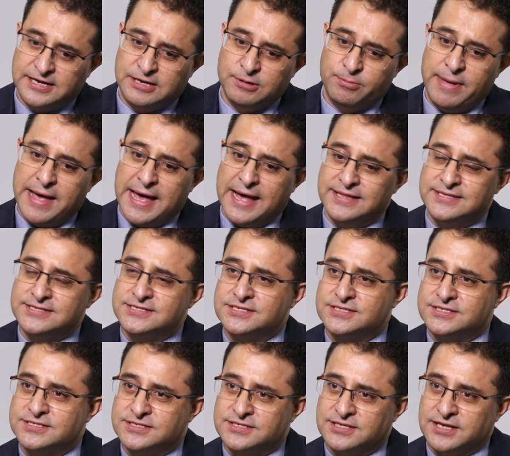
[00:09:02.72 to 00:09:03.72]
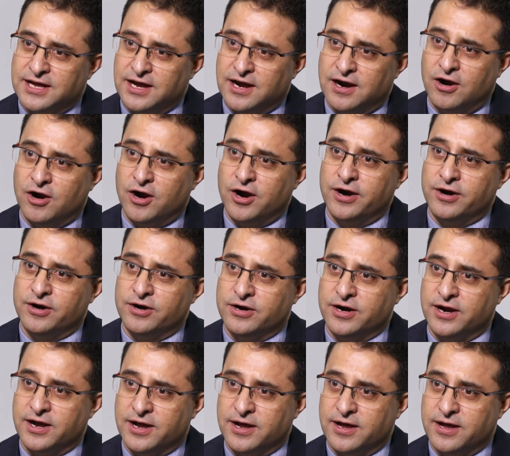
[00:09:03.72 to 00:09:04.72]
demands
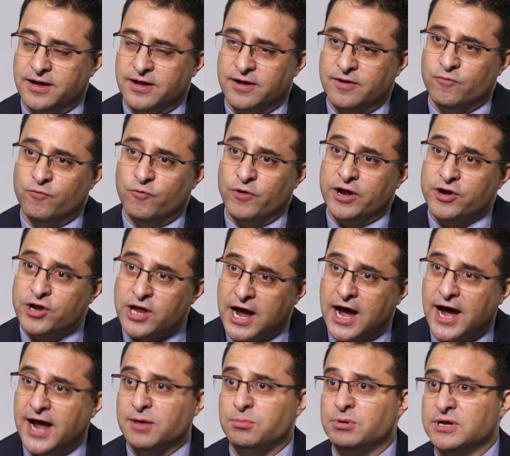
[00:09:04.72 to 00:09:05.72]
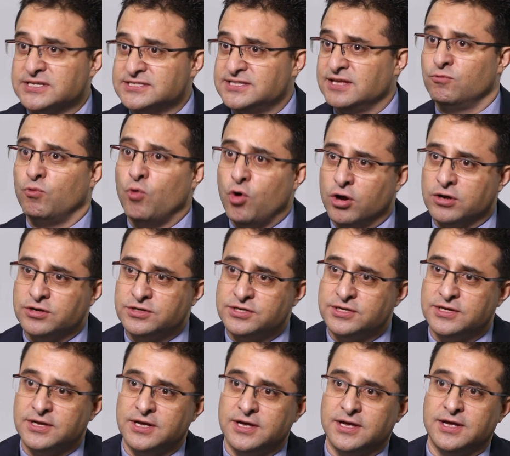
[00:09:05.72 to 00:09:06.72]
are very high because they
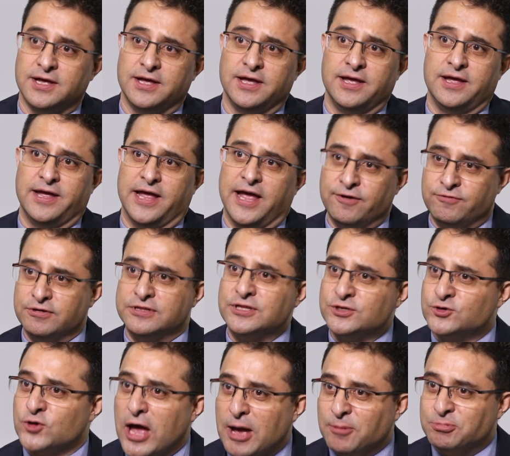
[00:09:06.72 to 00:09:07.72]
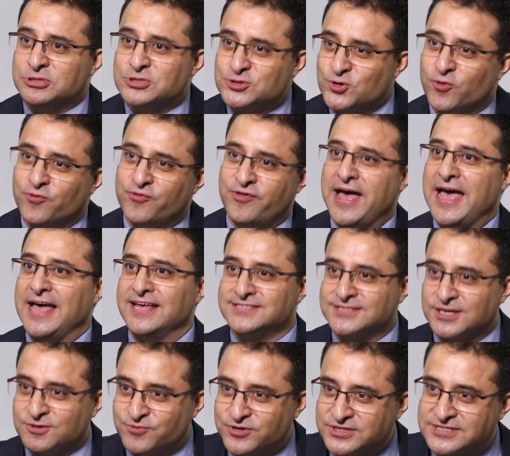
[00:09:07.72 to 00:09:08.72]
want everything to happen so
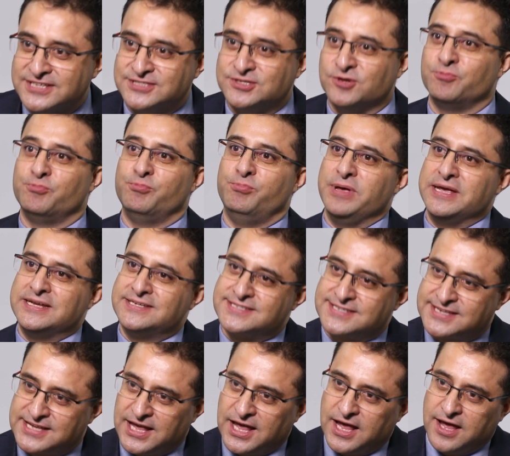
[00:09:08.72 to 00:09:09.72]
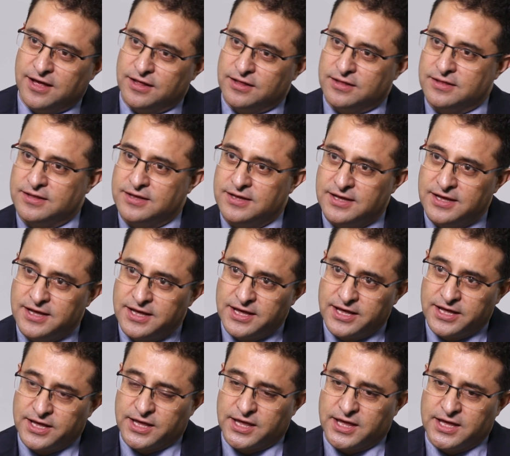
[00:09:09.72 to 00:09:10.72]
fast, and for such a big scale
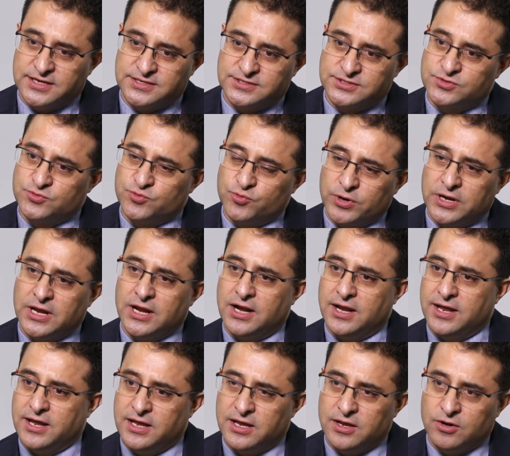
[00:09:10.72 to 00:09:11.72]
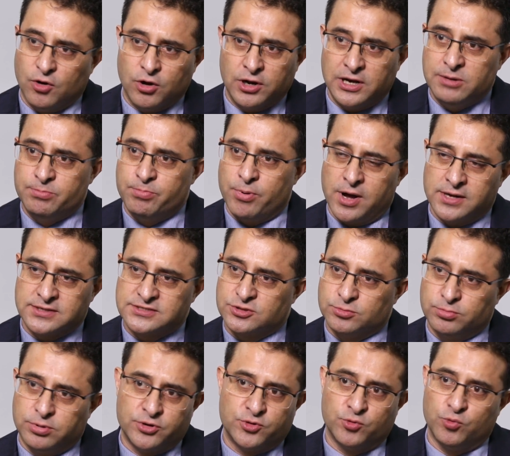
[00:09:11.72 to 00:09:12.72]
is really only
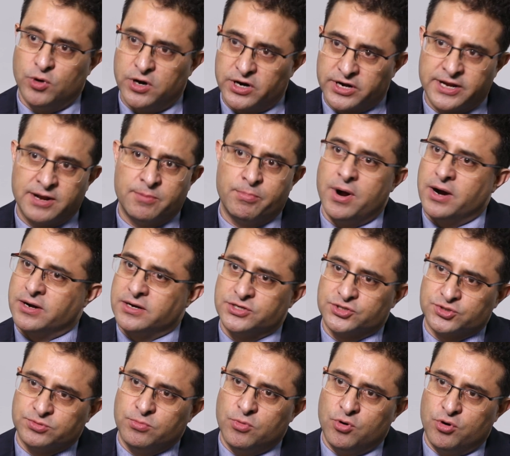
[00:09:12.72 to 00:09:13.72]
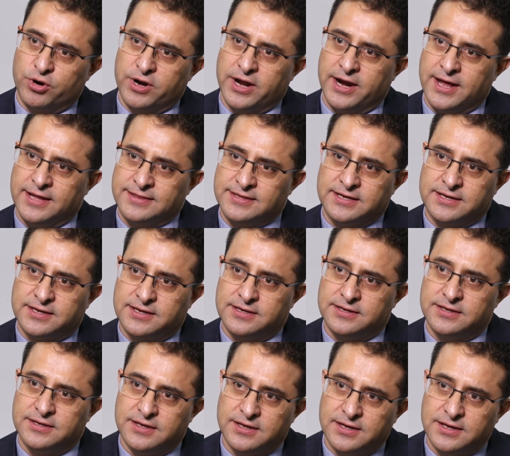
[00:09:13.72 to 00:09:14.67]
possible to work in a partnership mode. And I think,